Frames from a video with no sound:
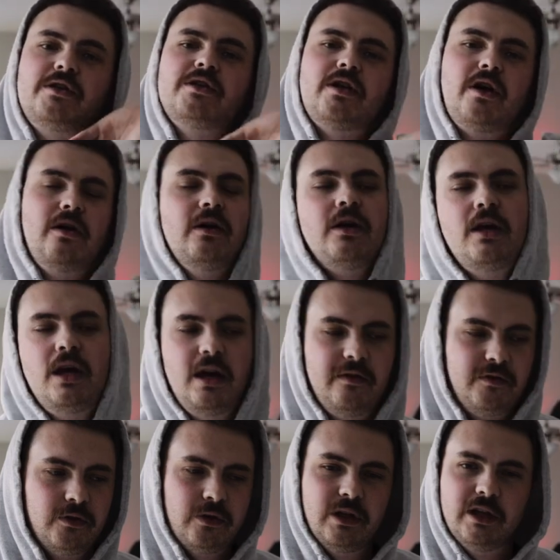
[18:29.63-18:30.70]
So
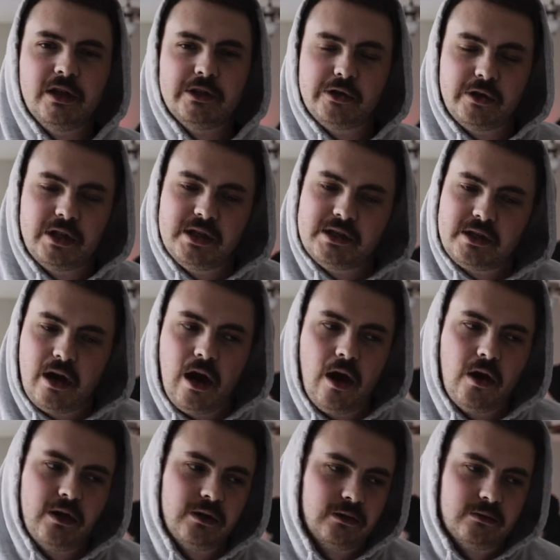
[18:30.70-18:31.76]
if you really enjoy this
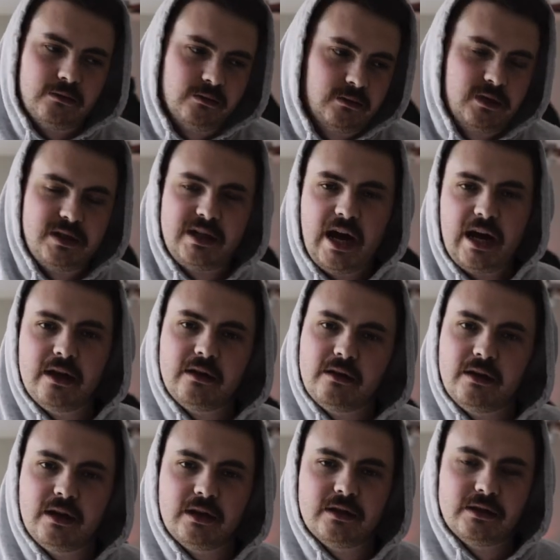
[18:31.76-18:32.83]
car and static
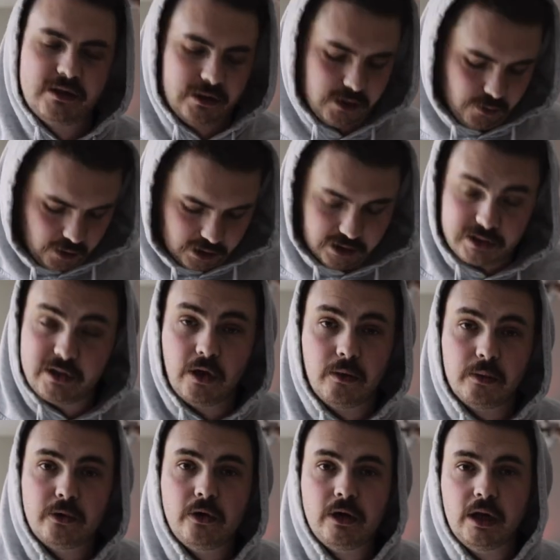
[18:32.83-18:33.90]
things and you want this dope
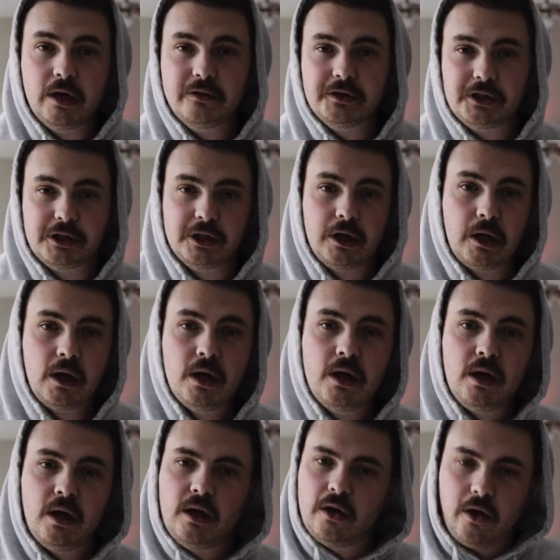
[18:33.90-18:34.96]
coilover shirt,
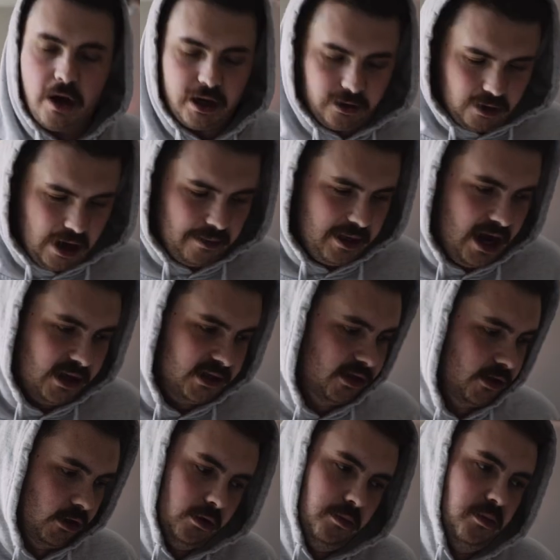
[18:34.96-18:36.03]
go ahead and grab that
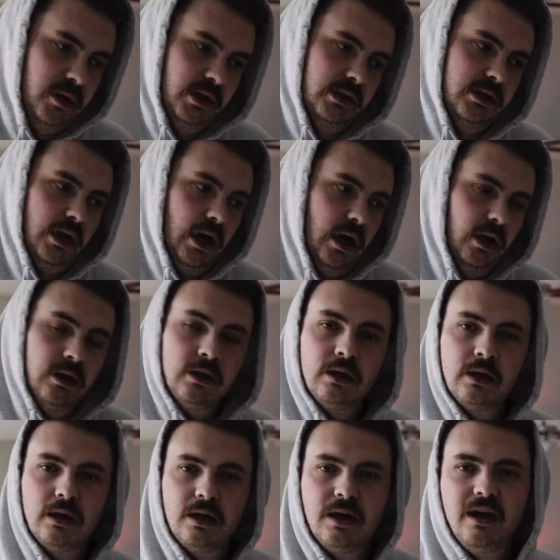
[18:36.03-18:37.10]
too. But
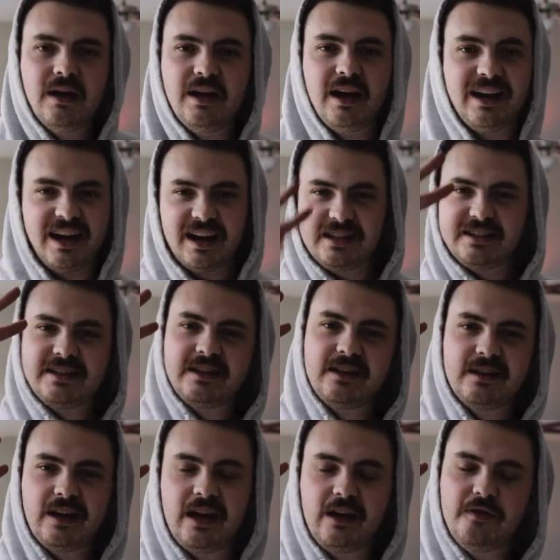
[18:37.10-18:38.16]
hey guys,
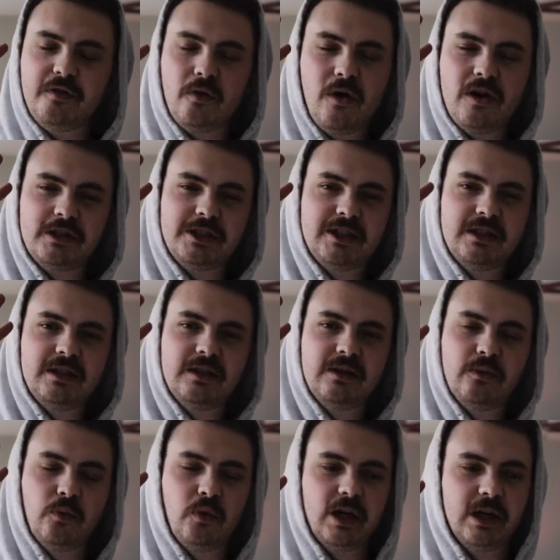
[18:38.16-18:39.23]
thank you for watching.
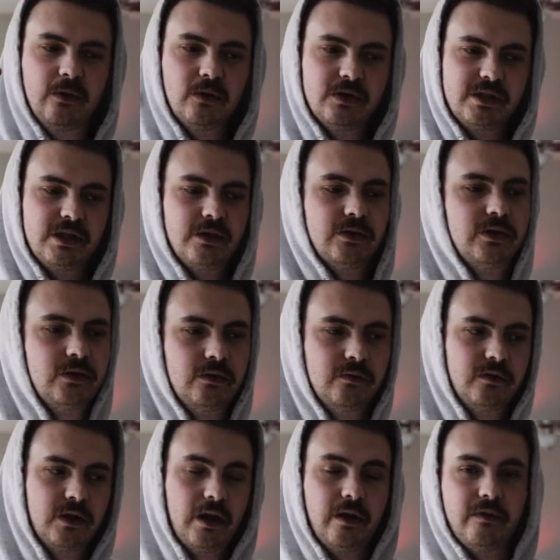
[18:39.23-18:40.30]
We will see you soon
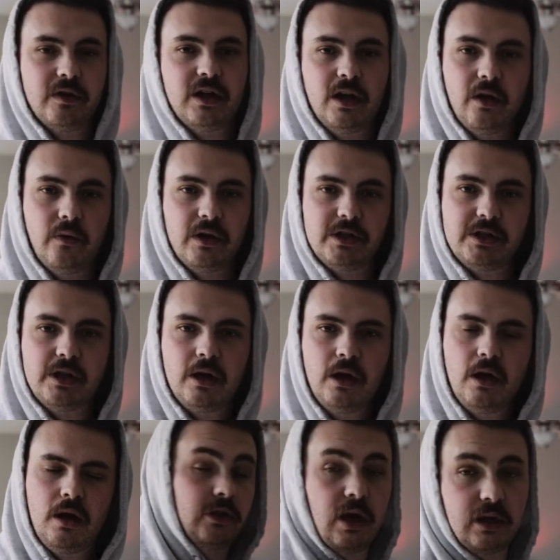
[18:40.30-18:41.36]
for another video, which
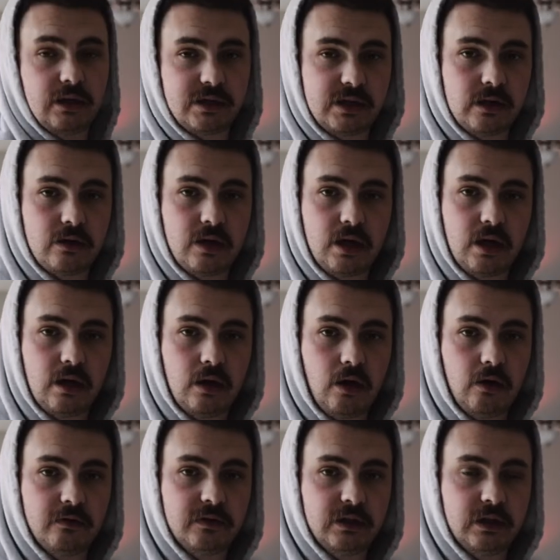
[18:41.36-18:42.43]
truck is still here.
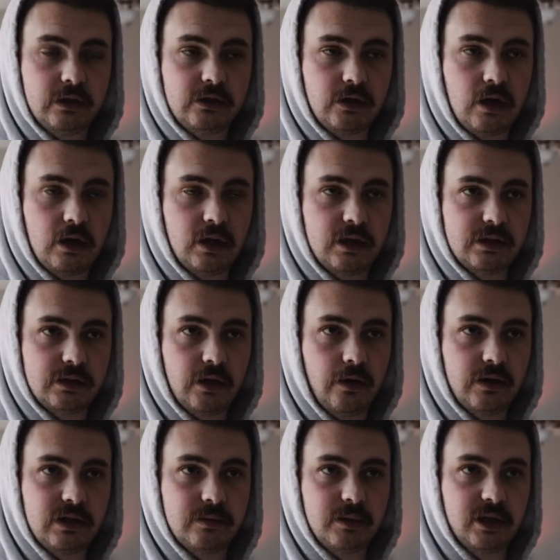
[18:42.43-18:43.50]
Hopefully the truck is
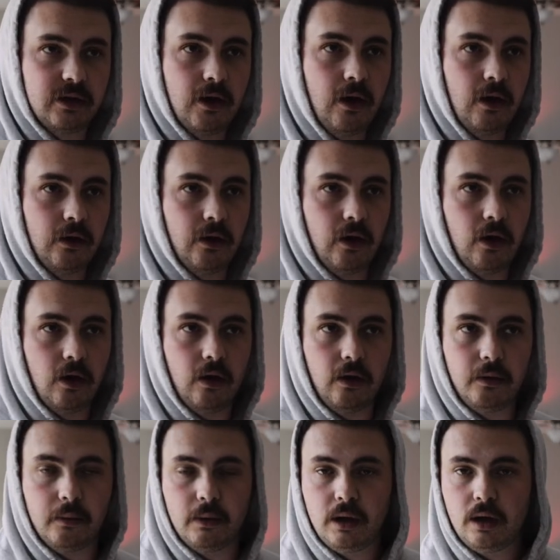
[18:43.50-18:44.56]
going to be gone
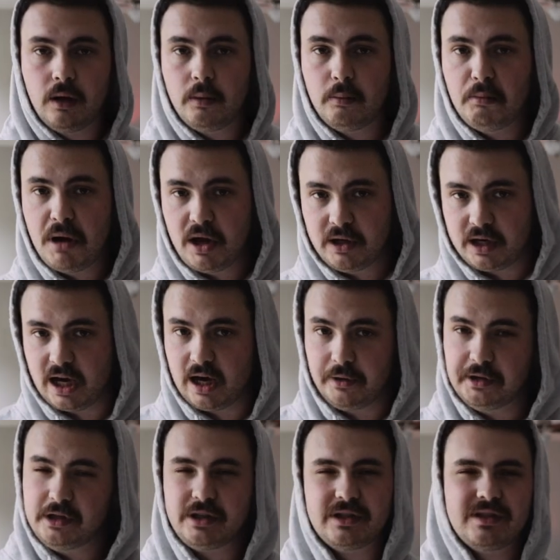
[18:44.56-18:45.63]
on Monday,
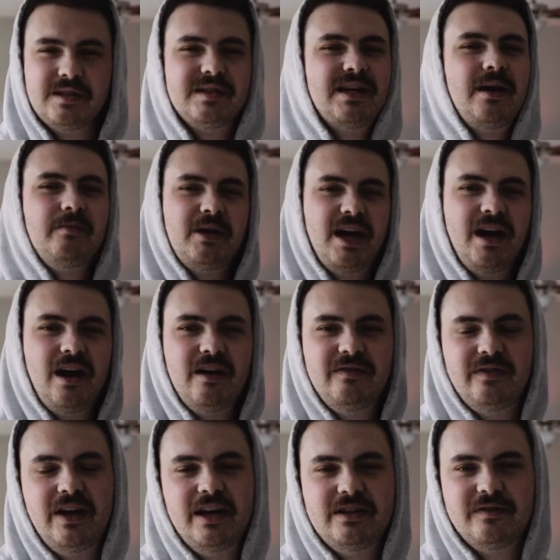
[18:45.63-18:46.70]
which is the same day I
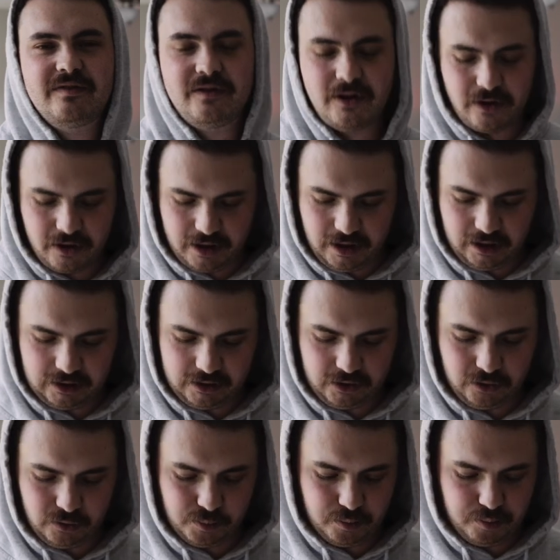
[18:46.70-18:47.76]
fly to Florida
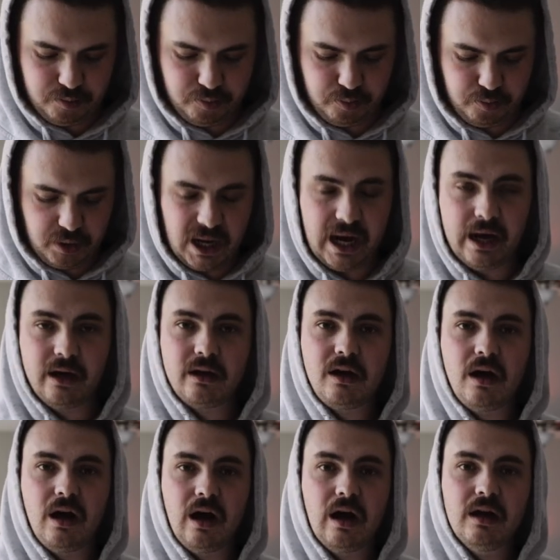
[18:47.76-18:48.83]
to buy a
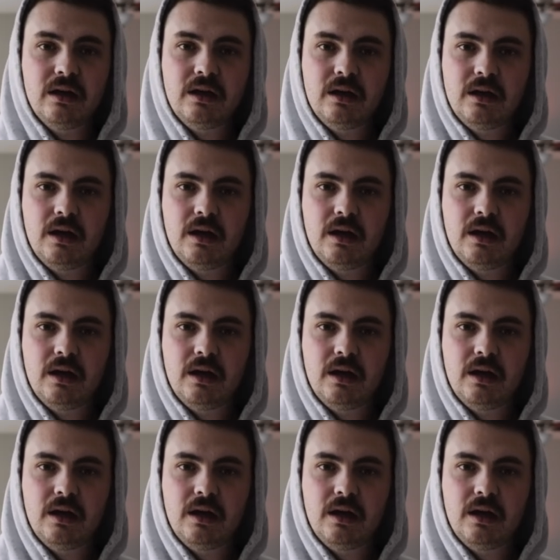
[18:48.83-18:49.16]
car.